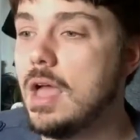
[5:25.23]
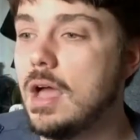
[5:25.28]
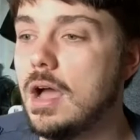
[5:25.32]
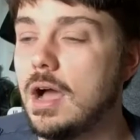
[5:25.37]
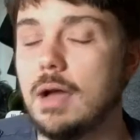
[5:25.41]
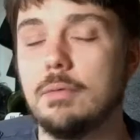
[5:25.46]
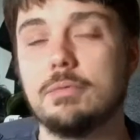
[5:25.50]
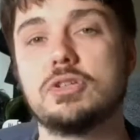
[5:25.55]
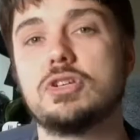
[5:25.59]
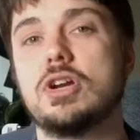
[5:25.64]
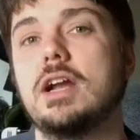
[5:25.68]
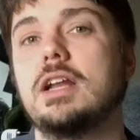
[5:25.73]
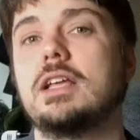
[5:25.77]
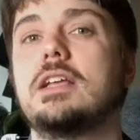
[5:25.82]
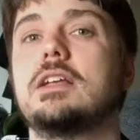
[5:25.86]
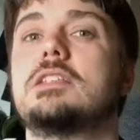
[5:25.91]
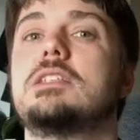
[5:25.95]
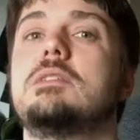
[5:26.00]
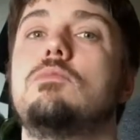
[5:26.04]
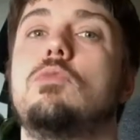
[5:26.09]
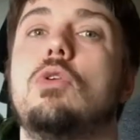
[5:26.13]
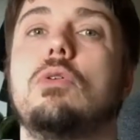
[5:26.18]
I will try to
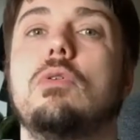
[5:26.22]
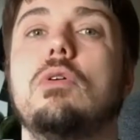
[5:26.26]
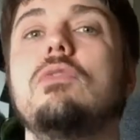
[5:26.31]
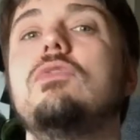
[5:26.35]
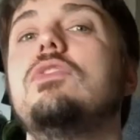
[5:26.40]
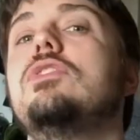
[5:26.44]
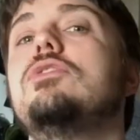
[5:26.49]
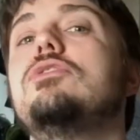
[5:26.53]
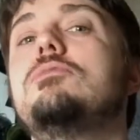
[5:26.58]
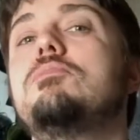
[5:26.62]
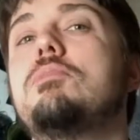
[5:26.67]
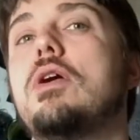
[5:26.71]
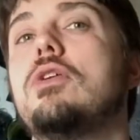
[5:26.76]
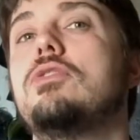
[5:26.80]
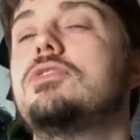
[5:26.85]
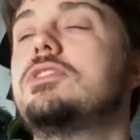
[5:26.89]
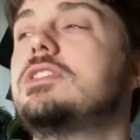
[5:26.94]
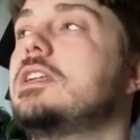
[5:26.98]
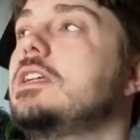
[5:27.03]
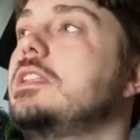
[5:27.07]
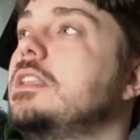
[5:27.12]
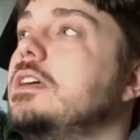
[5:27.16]
get some more reviews
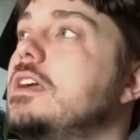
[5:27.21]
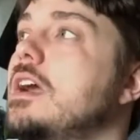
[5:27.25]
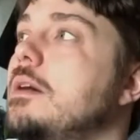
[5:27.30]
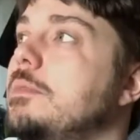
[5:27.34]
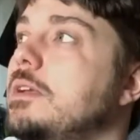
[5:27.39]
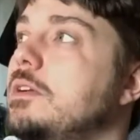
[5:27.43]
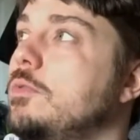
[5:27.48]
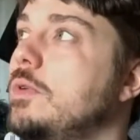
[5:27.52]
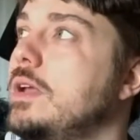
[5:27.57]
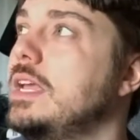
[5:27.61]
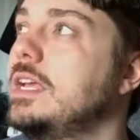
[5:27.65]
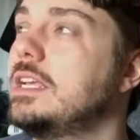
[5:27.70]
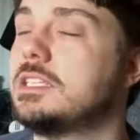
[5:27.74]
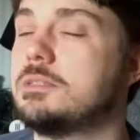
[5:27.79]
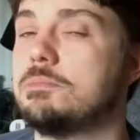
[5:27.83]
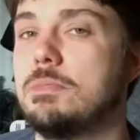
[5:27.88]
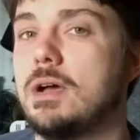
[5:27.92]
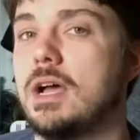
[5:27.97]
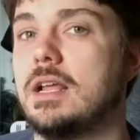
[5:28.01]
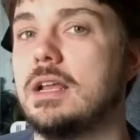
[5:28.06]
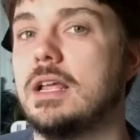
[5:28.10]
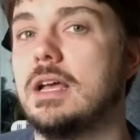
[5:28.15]
posted in the coming weeks,
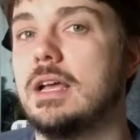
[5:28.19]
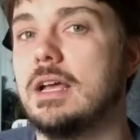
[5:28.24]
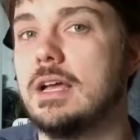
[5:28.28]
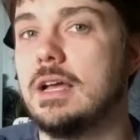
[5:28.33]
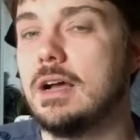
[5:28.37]
but